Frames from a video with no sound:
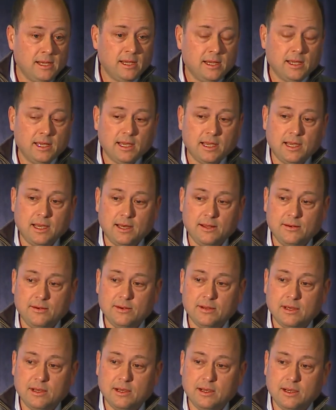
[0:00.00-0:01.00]

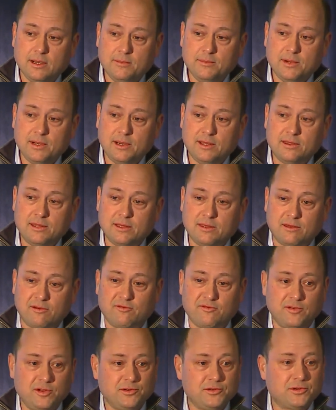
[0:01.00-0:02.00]
And I think the
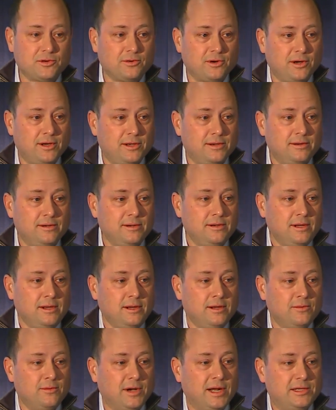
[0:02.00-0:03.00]
filter on
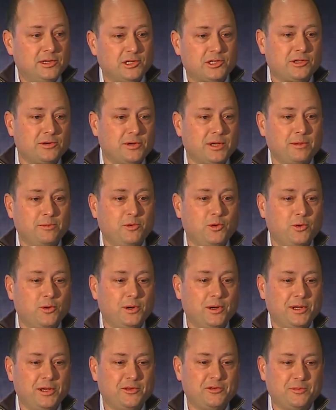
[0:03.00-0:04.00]
registering
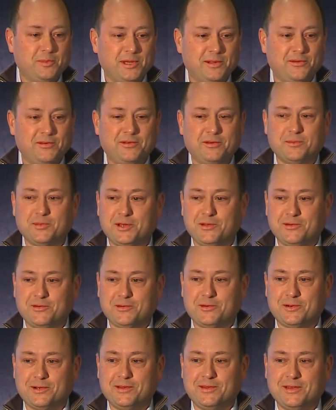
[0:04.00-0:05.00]
more has been some
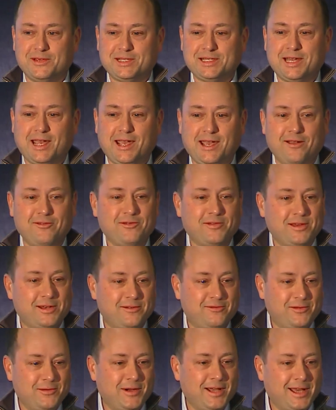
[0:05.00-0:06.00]
concern in the staff that
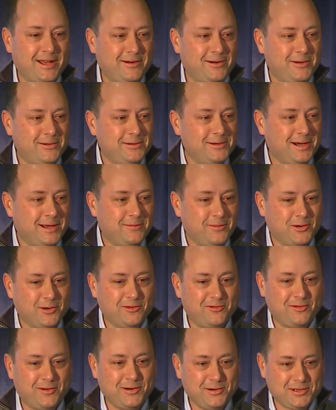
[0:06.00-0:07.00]
if you had a whole lot more
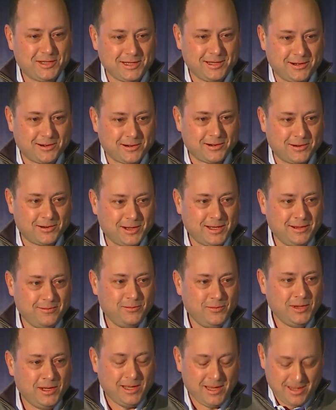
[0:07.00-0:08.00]
folks in a hurry,
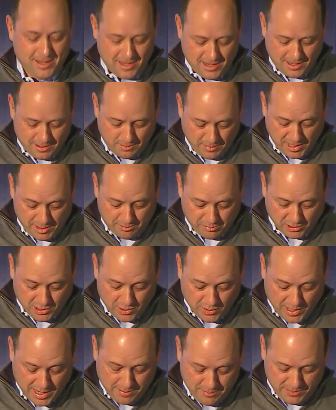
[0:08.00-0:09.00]
it might
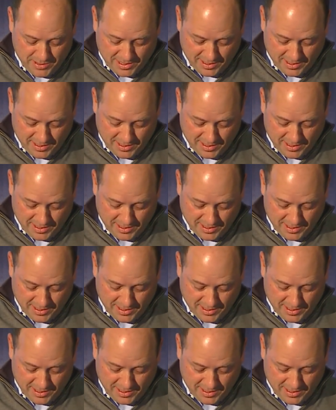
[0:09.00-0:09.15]
blow up.